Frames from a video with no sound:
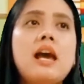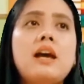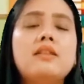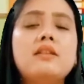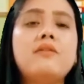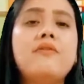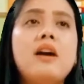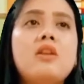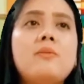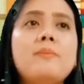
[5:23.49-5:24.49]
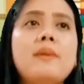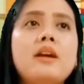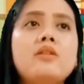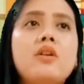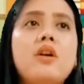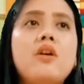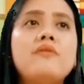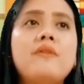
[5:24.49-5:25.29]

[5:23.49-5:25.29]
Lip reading: and the development of